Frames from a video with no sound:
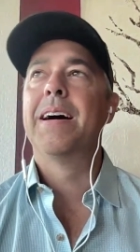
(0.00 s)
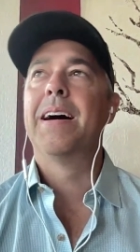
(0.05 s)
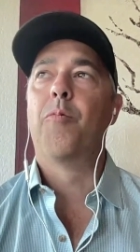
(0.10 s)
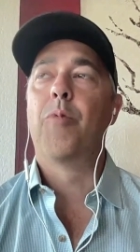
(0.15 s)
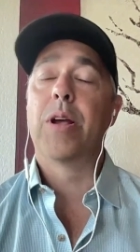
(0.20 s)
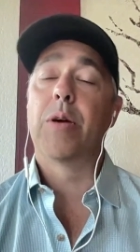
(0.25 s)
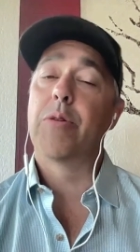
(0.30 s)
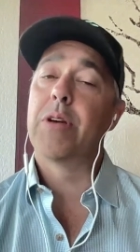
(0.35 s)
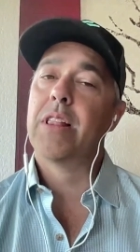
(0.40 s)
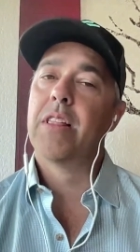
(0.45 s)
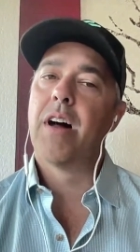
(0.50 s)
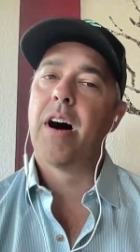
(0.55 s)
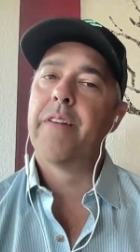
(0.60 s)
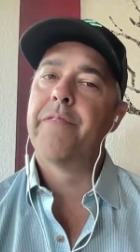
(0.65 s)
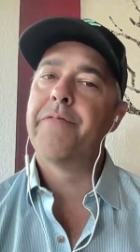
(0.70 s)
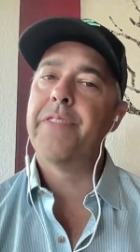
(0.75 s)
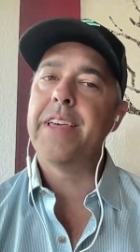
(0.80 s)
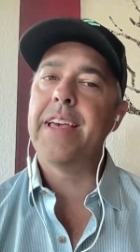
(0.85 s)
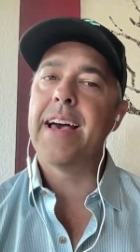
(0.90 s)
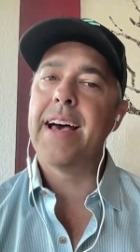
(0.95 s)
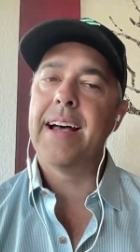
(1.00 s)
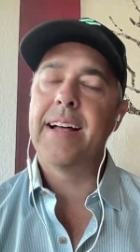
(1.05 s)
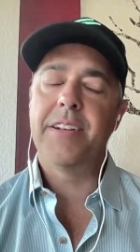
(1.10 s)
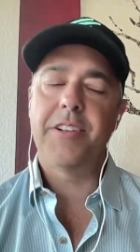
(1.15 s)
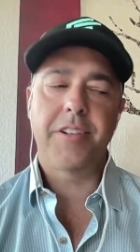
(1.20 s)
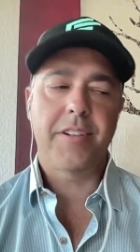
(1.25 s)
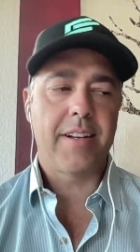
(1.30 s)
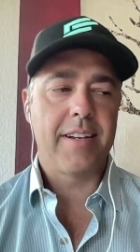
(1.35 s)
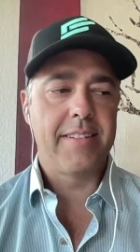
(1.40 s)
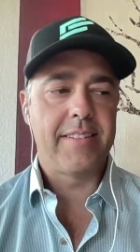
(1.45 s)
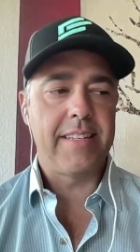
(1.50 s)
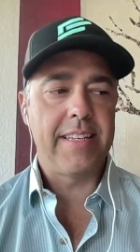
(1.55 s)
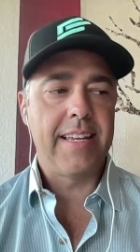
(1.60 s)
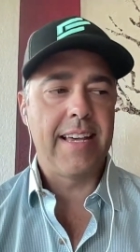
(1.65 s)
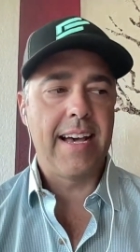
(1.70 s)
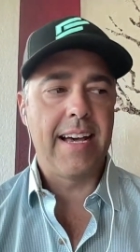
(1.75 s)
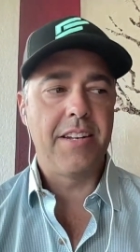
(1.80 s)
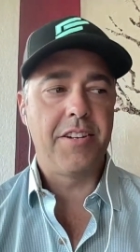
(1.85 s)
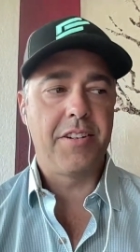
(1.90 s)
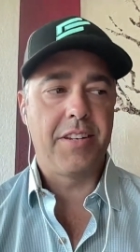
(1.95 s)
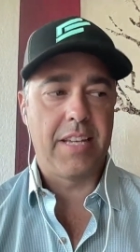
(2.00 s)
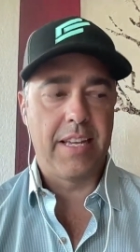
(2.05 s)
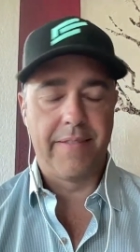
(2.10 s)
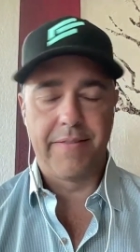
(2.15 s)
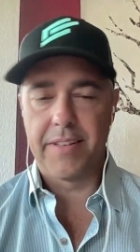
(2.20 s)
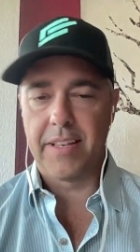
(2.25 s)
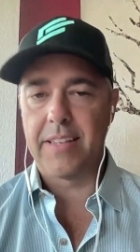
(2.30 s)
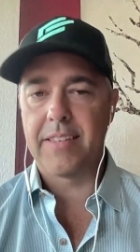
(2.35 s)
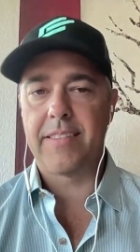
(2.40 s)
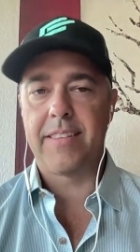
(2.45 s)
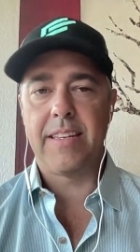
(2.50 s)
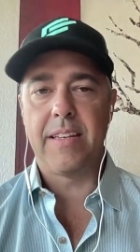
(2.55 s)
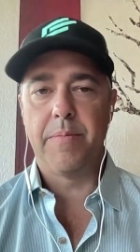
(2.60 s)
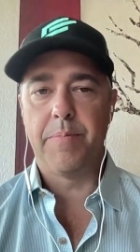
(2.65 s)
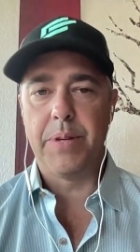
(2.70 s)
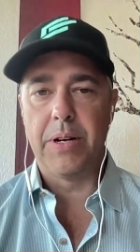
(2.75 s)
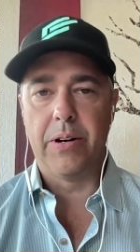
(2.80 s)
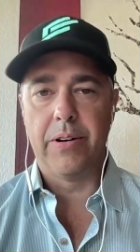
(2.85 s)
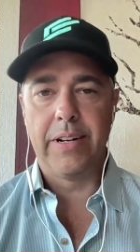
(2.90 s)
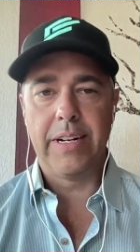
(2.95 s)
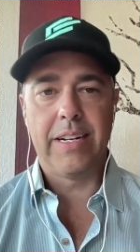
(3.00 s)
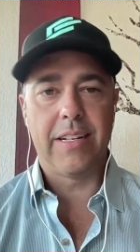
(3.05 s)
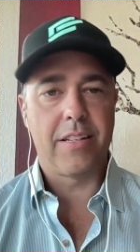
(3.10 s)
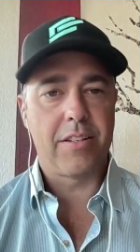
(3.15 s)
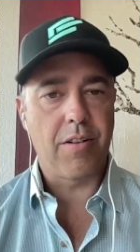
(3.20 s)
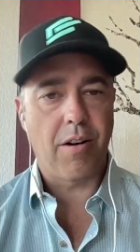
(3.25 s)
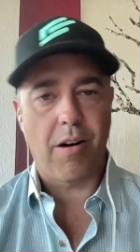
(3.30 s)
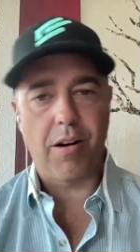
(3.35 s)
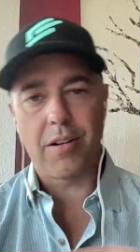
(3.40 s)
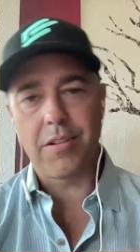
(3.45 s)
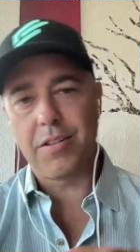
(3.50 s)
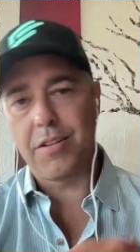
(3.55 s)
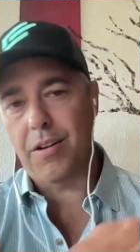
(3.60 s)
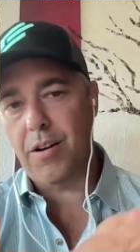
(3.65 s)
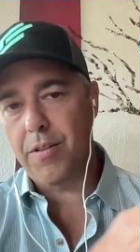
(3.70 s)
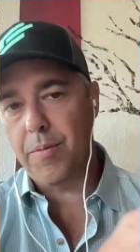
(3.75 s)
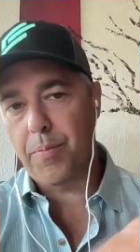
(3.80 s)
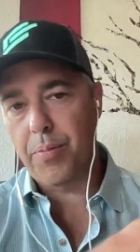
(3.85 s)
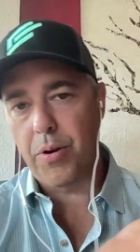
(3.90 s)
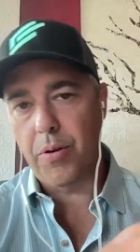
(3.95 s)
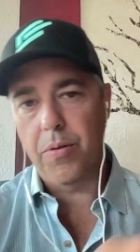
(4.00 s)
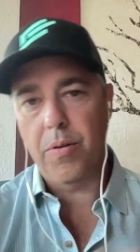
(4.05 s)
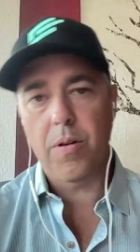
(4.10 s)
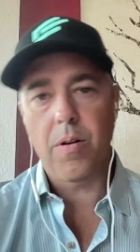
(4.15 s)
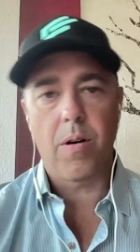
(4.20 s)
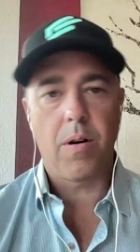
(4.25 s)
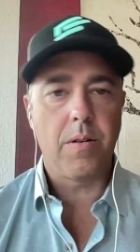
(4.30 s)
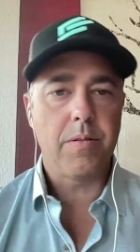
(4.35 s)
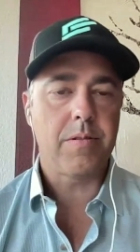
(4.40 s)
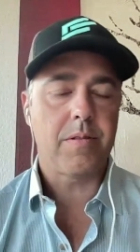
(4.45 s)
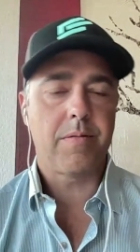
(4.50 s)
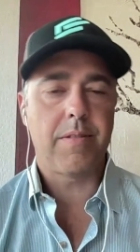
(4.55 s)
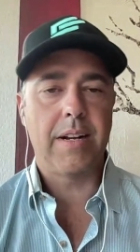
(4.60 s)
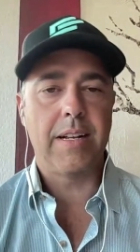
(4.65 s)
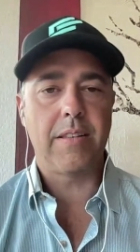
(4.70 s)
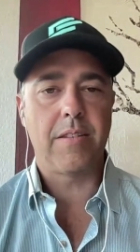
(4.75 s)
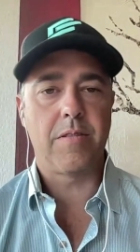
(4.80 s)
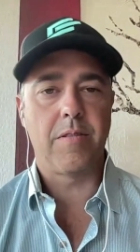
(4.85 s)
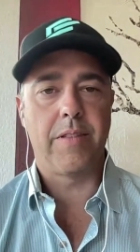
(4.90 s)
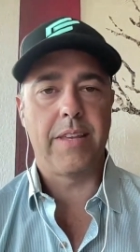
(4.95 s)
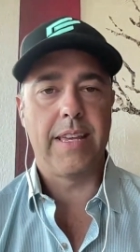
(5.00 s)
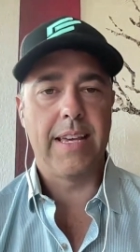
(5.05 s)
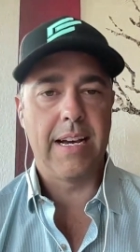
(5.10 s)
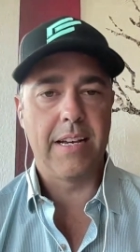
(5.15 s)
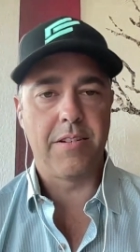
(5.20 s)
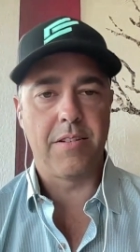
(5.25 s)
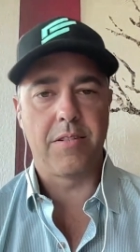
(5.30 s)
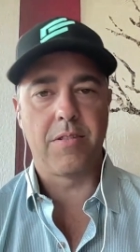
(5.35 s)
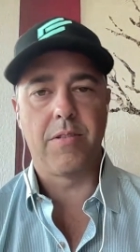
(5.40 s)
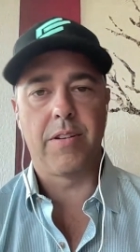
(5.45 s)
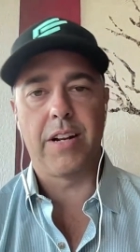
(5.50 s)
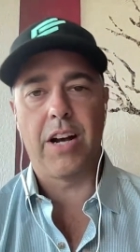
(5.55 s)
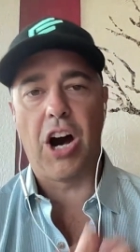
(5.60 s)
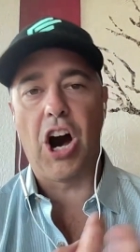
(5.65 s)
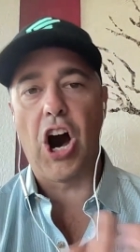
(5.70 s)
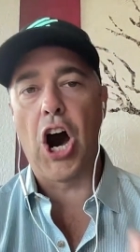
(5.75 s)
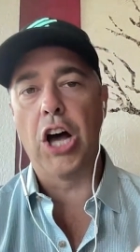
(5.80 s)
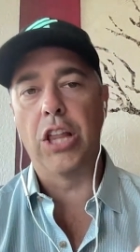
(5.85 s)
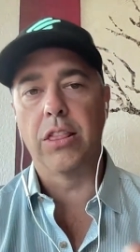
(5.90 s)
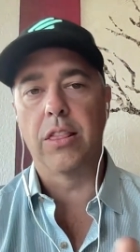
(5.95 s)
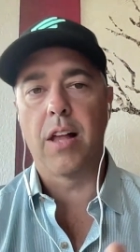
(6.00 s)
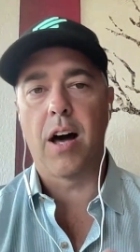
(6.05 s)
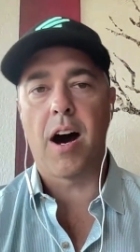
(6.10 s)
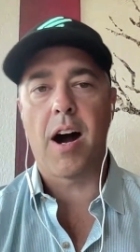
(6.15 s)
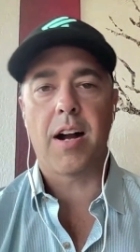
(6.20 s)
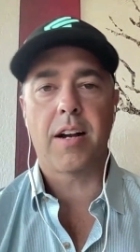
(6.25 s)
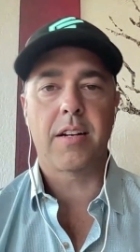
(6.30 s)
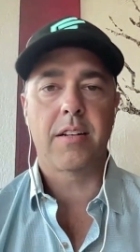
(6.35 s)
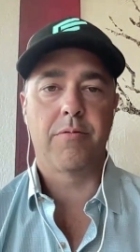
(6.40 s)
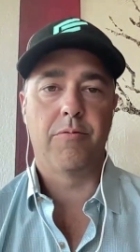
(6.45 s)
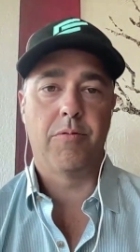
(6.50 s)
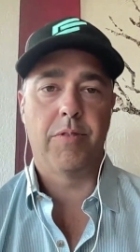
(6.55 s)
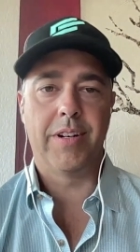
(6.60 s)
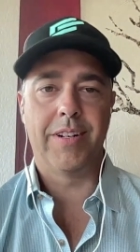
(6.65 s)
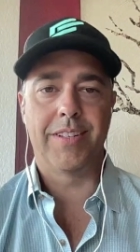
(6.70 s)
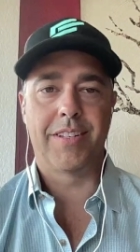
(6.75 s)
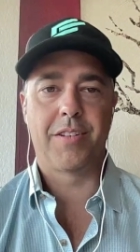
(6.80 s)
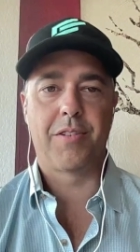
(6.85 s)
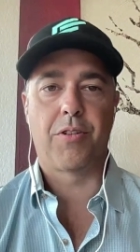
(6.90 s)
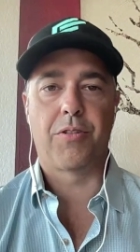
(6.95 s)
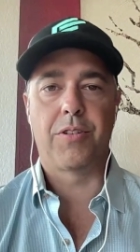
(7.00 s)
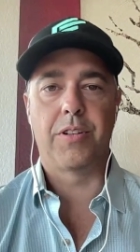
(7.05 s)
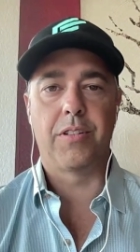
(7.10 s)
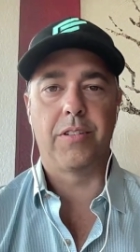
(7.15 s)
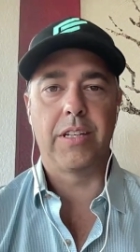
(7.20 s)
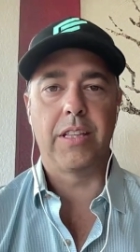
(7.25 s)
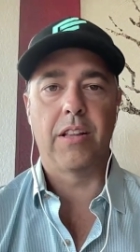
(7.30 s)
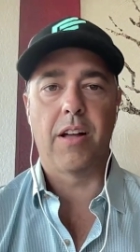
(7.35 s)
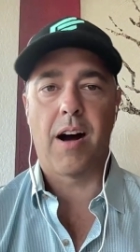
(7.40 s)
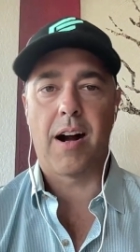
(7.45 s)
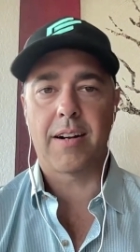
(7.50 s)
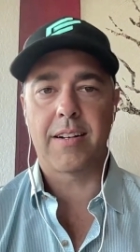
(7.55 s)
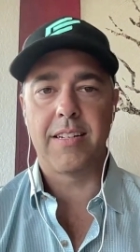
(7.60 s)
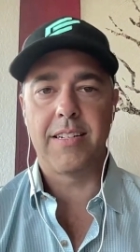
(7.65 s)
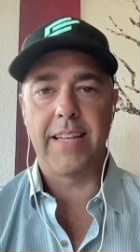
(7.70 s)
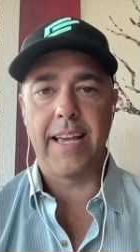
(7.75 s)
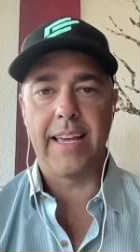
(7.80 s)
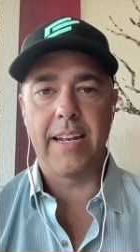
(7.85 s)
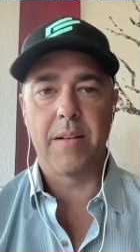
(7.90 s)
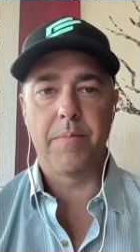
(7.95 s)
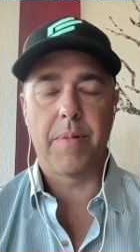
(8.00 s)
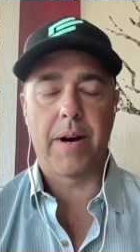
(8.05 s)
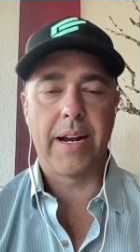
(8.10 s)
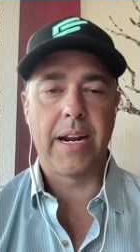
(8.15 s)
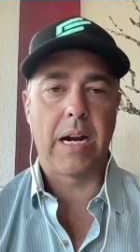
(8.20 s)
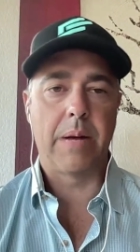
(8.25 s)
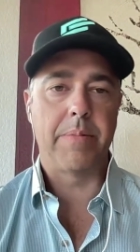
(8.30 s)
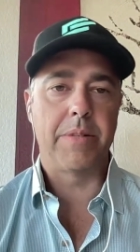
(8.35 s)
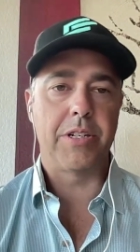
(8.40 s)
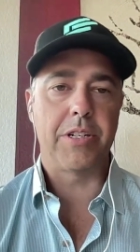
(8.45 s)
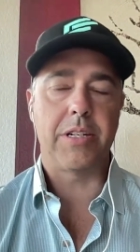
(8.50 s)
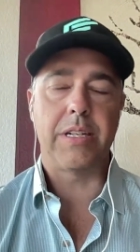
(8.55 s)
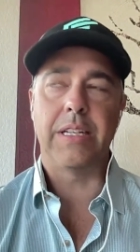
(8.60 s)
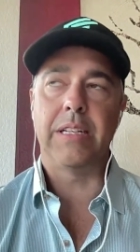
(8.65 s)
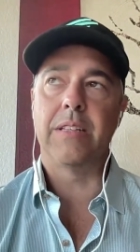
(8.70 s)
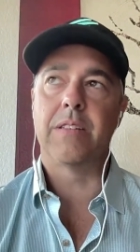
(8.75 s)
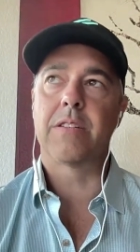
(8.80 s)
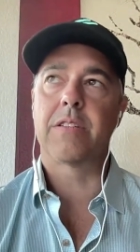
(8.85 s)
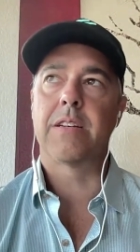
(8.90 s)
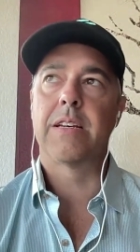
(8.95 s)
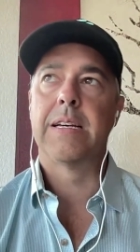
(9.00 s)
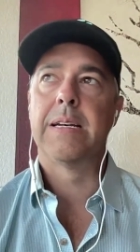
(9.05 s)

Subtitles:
We love the edge because the edge gives us the ability to talk to all the protocols, right? So the edge is going to unlock what is currently locked data by our machines.